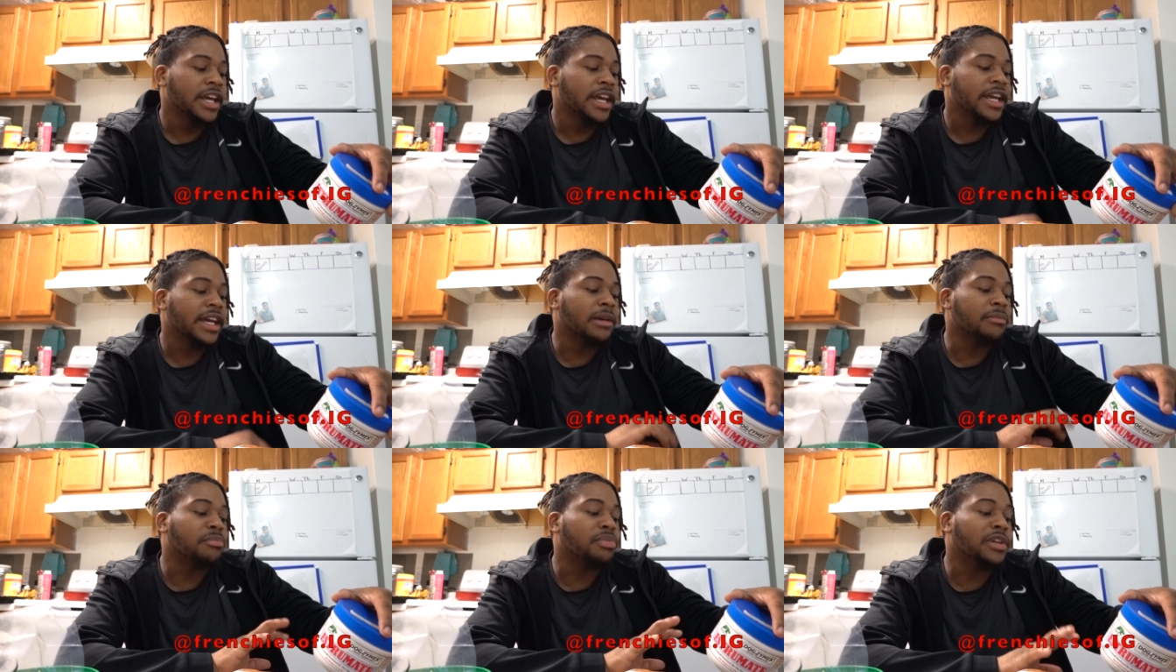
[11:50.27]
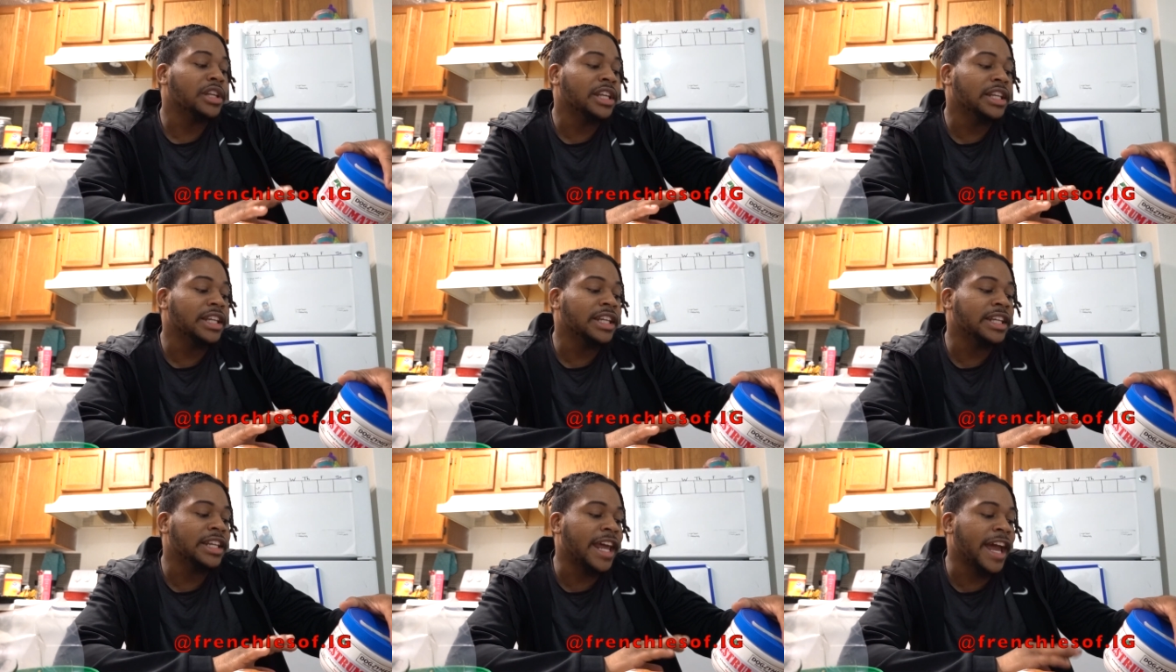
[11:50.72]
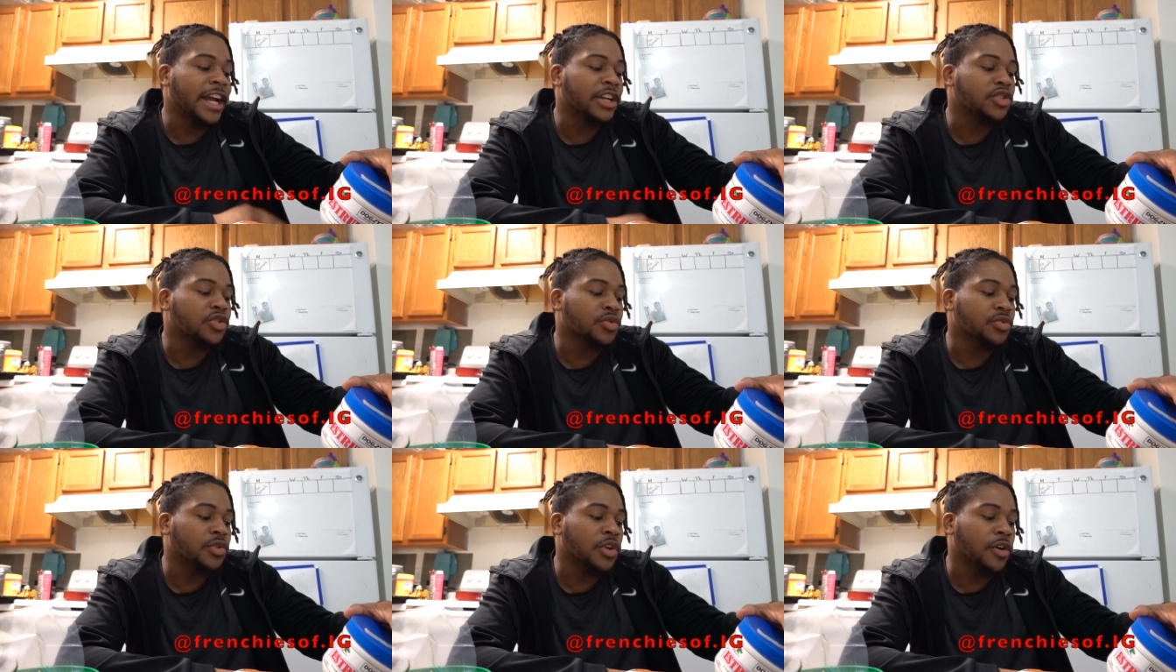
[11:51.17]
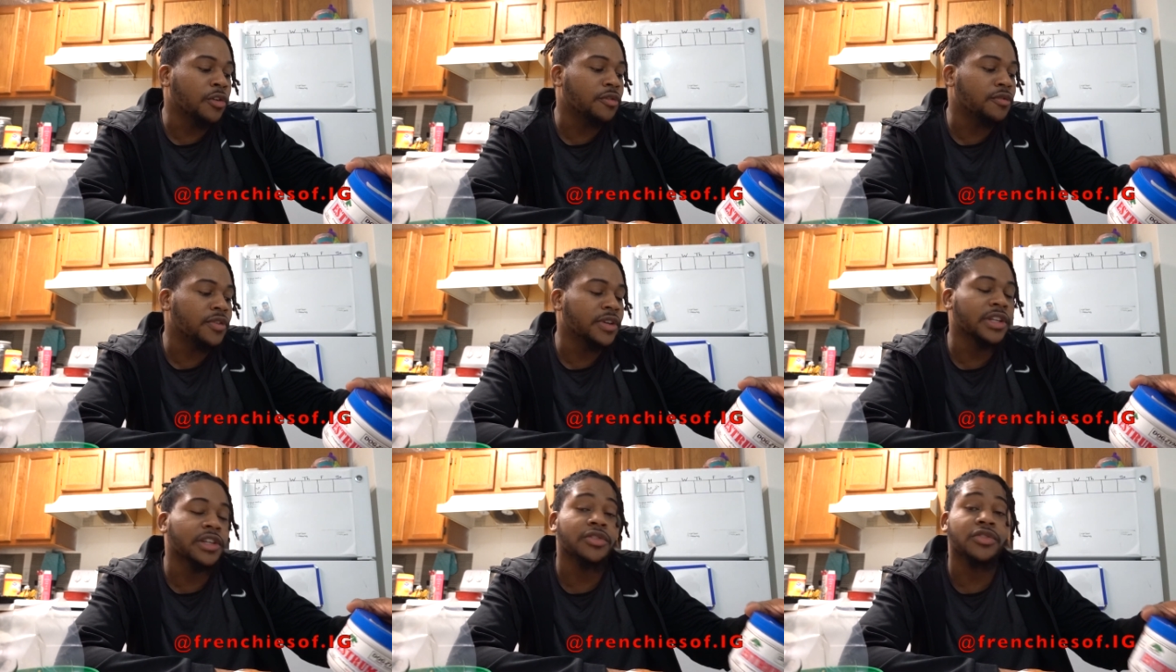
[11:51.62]
Completely natural, no
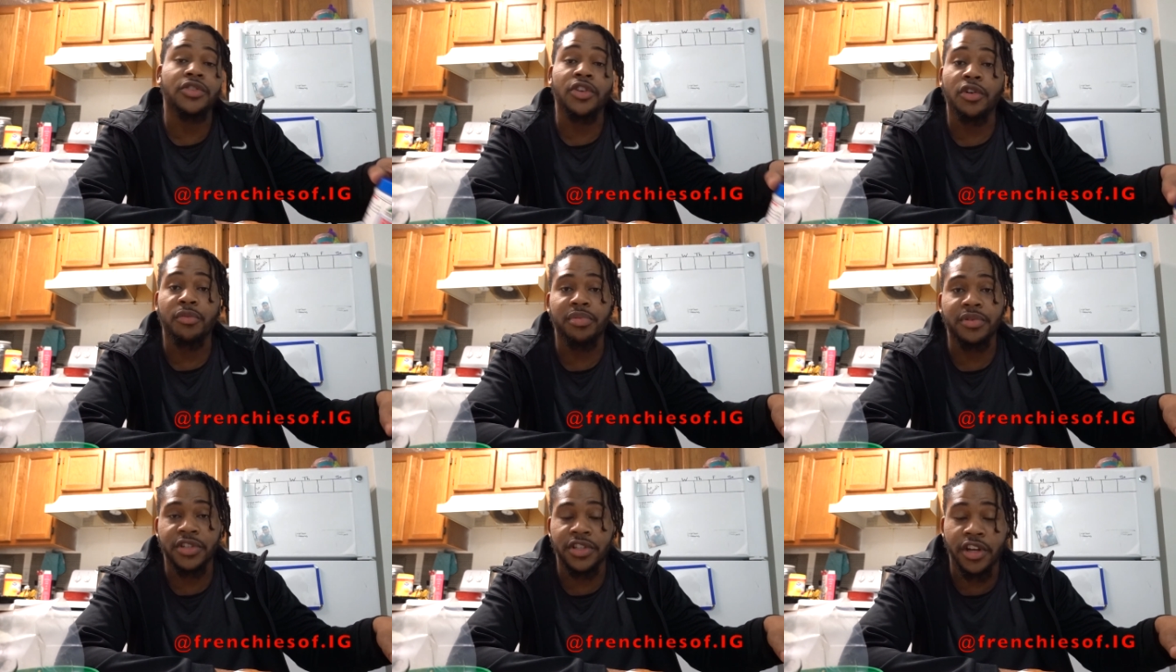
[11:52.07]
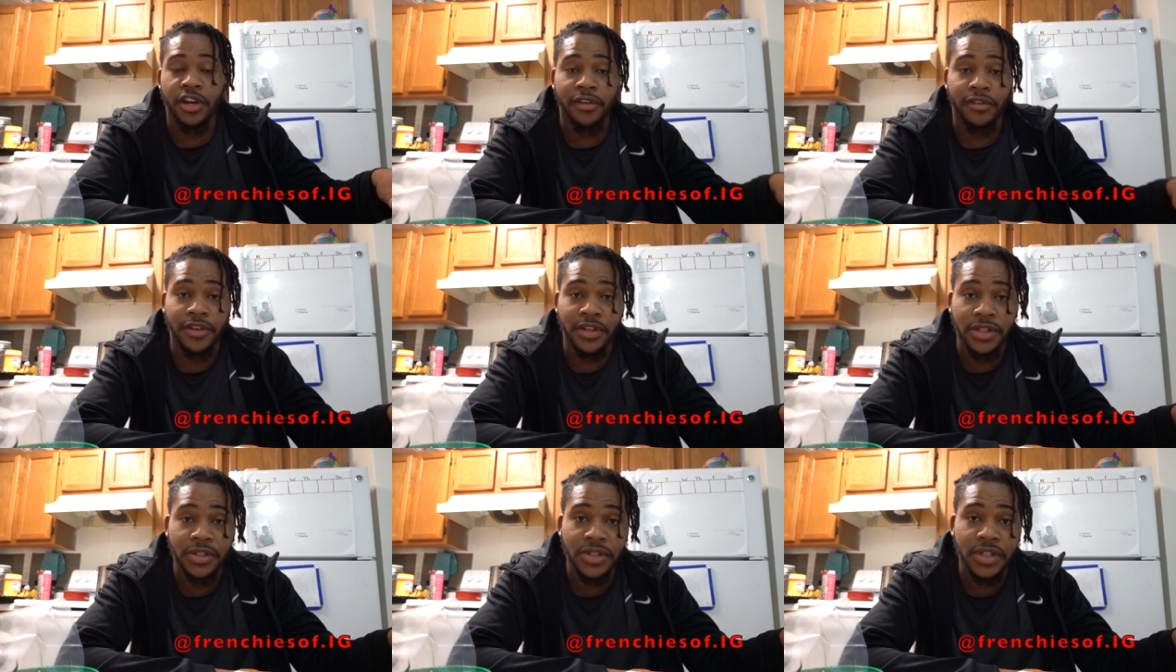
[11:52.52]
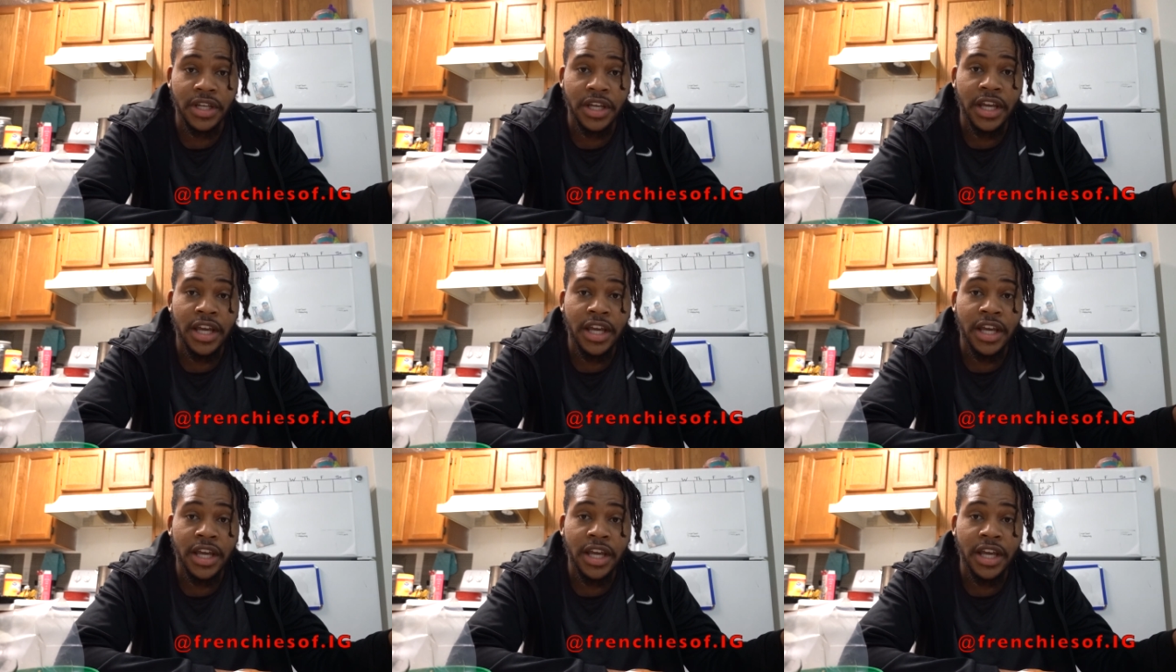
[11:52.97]
fillers, no preservatives.